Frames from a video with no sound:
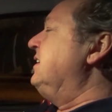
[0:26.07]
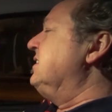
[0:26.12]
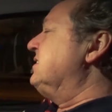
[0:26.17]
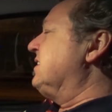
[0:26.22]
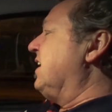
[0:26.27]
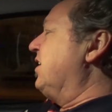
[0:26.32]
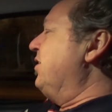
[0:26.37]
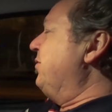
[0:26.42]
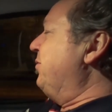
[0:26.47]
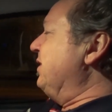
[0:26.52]

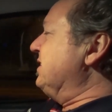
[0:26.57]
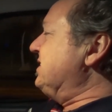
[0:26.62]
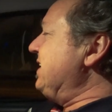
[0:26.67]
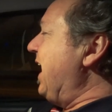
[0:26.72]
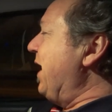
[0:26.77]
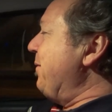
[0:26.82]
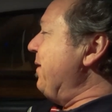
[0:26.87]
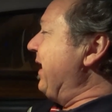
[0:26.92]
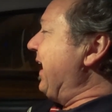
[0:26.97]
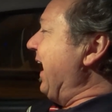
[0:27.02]
So we'll see
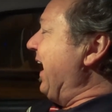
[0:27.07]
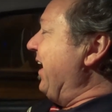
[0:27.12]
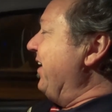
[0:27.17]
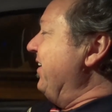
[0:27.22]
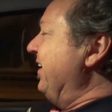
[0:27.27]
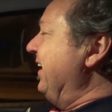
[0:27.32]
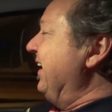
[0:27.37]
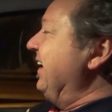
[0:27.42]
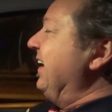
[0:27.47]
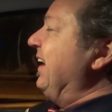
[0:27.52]
how we go,
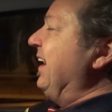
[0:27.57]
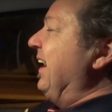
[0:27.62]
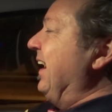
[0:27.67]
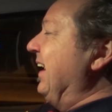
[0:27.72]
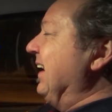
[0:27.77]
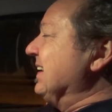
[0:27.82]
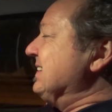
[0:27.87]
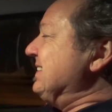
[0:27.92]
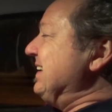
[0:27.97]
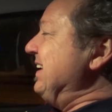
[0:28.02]

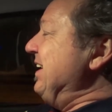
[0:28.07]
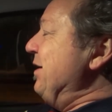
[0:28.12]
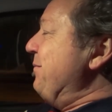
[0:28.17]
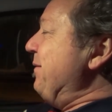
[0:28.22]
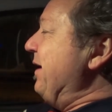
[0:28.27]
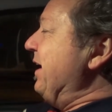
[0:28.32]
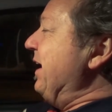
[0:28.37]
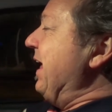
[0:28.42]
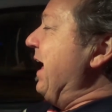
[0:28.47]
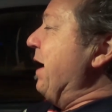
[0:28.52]
and I'll see you in a
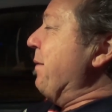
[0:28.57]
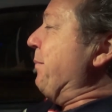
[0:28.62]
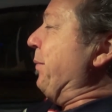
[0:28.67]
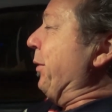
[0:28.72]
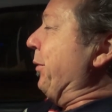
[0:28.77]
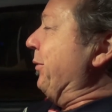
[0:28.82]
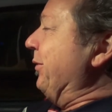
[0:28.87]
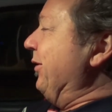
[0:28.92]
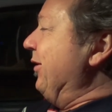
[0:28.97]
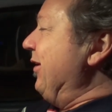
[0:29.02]
bit at the
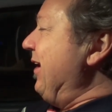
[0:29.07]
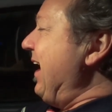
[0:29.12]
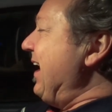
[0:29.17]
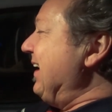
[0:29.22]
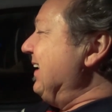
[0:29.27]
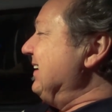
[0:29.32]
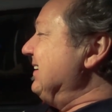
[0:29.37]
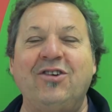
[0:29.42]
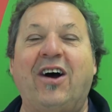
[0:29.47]
airport, all right?